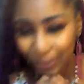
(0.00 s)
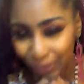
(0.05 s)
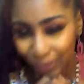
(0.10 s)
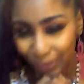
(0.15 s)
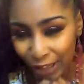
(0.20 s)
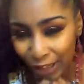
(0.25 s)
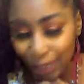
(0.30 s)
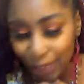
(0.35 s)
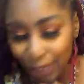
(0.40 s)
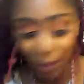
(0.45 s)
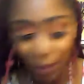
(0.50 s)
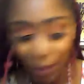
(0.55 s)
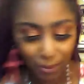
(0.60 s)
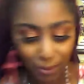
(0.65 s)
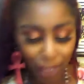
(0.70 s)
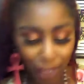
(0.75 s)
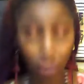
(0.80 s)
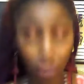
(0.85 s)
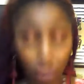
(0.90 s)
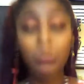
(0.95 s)
It's my
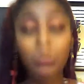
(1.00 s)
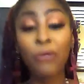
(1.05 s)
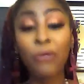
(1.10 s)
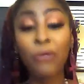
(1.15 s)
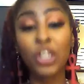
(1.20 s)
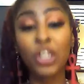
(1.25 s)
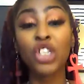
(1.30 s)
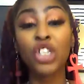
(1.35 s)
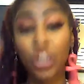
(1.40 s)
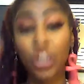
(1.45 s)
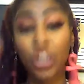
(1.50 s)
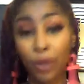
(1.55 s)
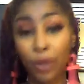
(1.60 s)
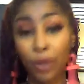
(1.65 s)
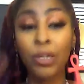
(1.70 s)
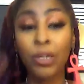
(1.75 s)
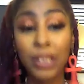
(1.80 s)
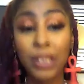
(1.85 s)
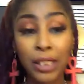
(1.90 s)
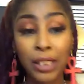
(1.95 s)
pleasure. Let me finish sharing the
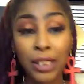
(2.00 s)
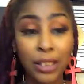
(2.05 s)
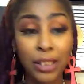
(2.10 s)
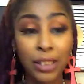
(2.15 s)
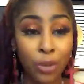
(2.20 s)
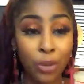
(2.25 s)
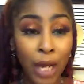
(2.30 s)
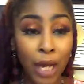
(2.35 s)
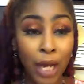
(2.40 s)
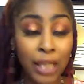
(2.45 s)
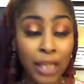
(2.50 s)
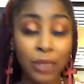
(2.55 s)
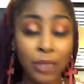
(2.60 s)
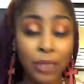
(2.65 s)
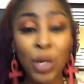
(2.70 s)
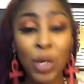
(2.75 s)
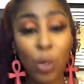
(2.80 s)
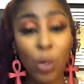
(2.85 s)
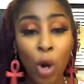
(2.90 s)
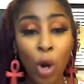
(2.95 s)
rest of this, okay? Because
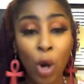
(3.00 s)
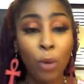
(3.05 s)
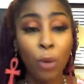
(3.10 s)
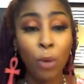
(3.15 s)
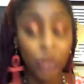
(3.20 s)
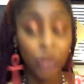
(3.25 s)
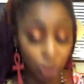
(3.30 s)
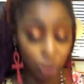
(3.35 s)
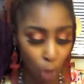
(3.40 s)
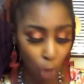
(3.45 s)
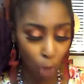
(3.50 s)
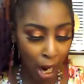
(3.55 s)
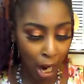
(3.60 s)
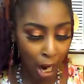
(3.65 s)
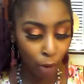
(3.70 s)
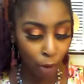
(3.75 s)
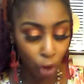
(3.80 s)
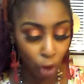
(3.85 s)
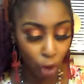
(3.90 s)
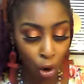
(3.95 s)
we almost into an
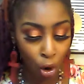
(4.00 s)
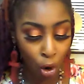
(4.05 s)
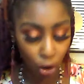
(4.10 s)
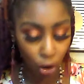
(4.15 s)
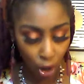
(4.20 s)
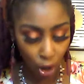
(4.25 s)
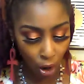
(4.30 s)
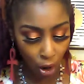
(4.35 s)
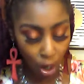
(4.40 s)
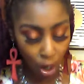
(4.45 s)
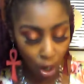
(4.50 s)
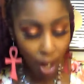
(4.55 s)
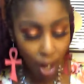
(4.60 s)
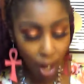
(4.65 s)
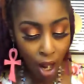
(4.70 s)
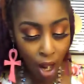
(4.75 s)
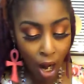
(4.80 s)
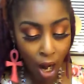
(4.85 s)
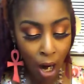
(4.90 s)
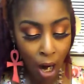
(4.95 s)
hour long, y'all.
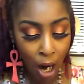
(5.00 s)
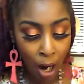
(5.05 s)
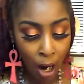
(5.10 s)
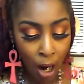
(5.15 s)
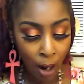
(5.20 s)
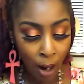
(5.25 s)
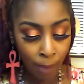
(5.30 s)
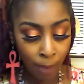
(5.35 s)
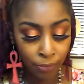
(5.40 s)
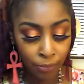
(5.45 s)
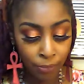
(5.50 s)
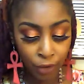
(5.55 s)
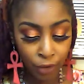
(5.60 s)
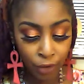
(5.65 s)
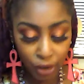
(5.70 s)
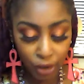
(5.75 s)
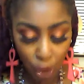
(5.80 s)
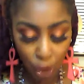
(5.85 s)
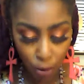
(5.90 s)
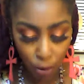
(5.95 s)
The
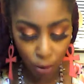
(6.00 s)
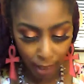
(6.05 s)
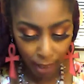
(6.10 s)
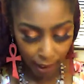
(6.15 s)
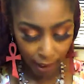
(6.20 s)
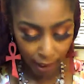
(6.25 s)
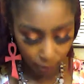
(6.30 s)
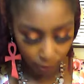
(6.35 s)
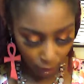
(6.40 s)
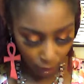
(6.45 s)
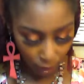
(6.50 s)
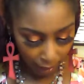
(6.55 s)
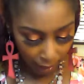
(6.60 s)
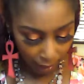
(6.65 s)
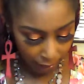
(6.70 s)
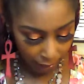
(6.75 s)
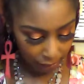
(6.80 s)
soulmate, right?